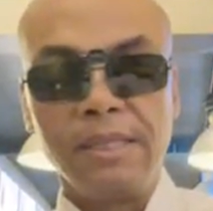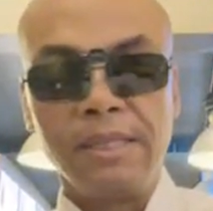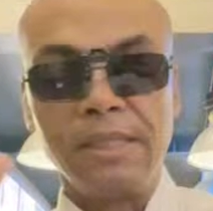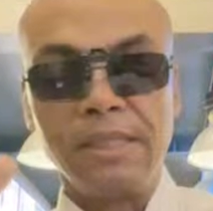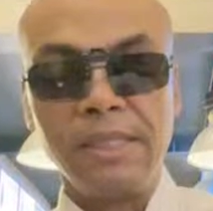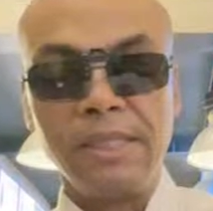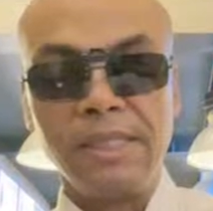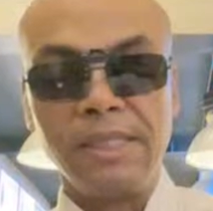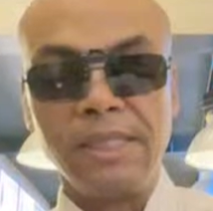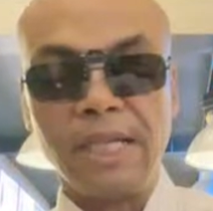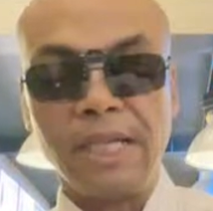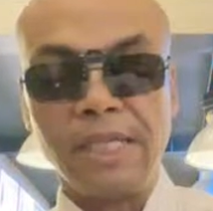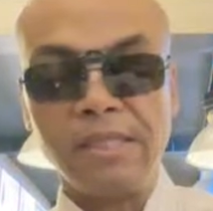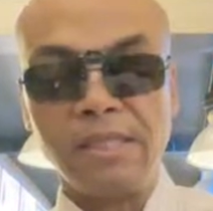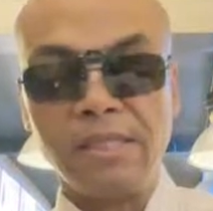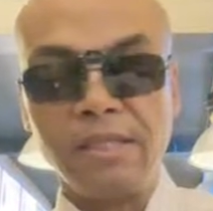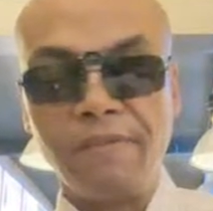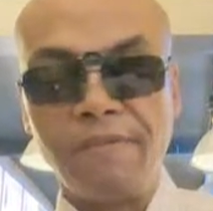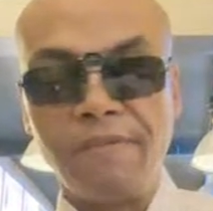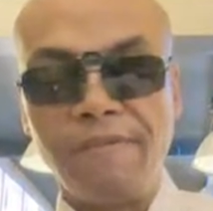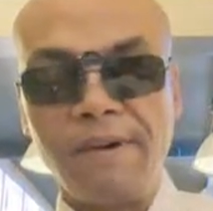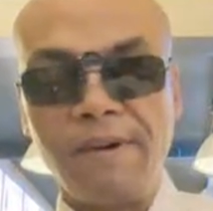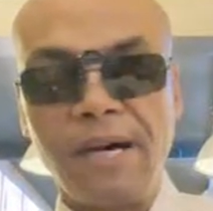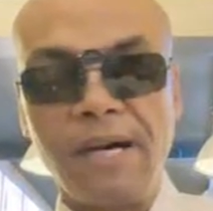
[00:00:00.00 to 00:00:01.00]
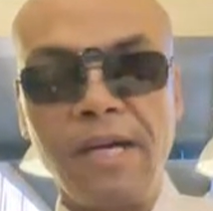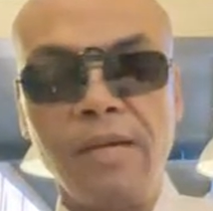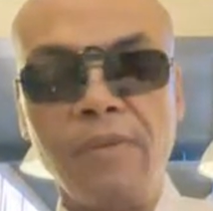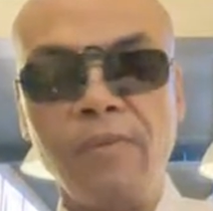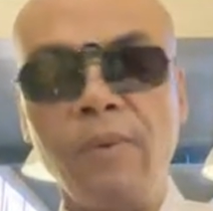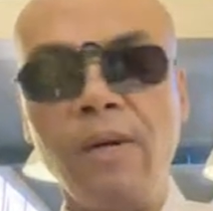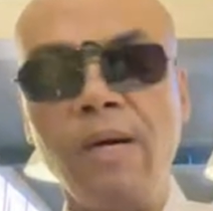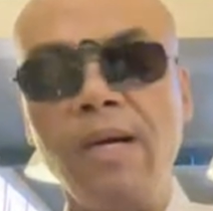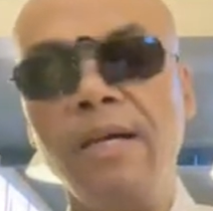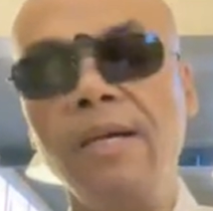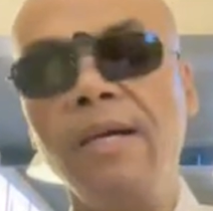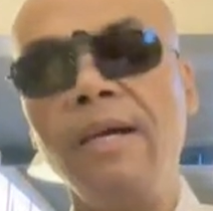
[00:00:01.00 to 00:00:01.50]

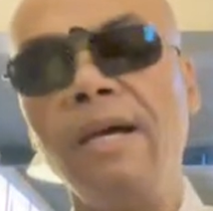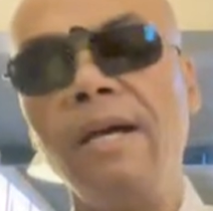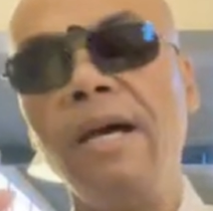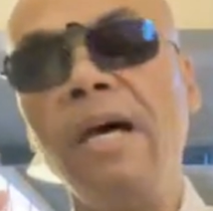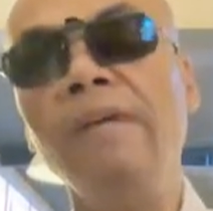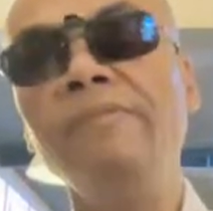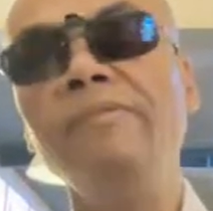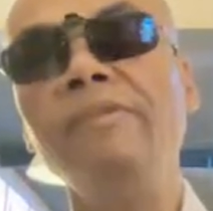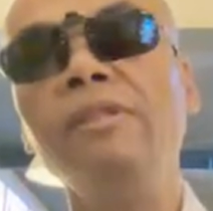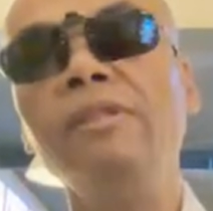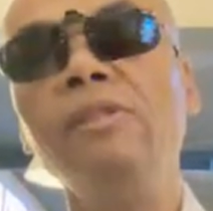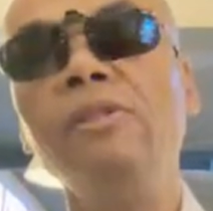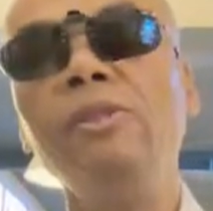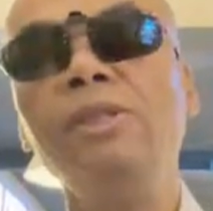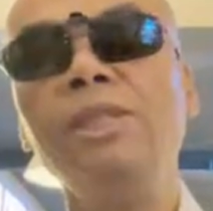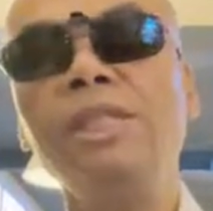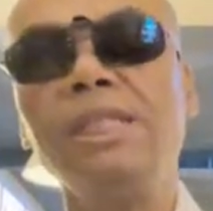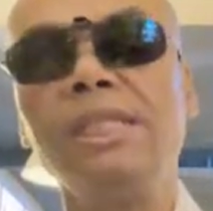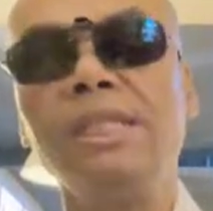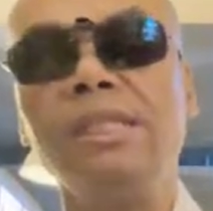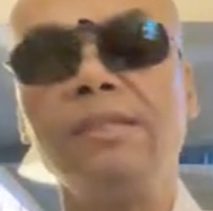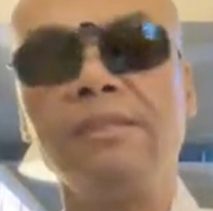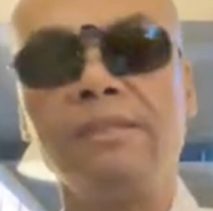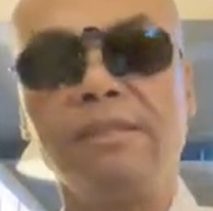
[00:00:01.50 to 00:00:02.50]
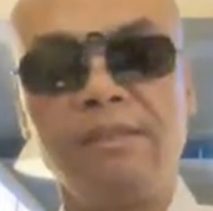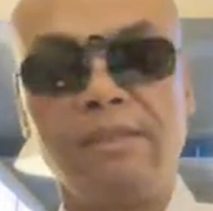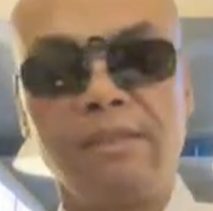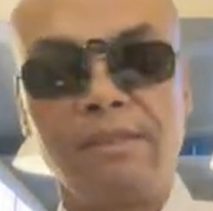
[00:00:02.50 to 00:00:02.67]
what? Evolution.